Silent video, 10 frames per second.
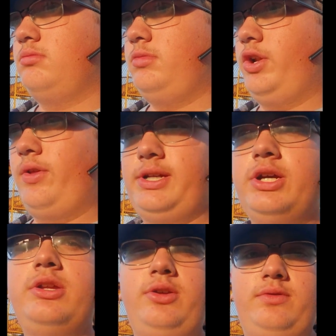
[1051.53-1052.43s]
you know, they
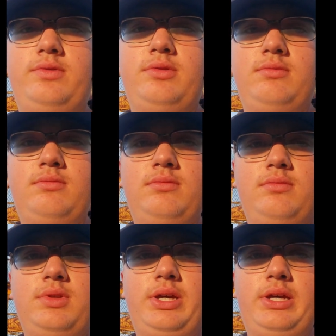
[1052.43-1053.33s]
couldn't use
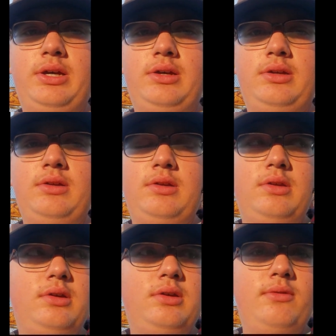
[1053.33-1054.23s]
the
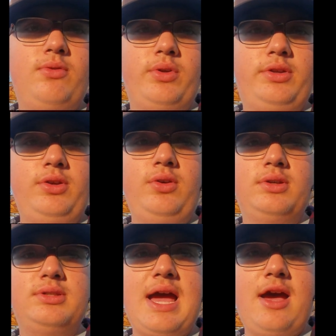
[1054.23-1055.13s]
42
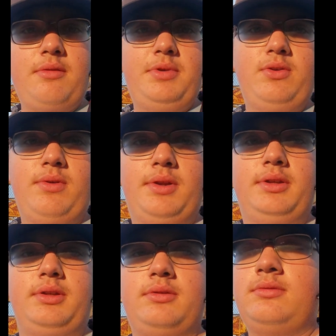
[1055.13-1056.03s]
because I'd be running it.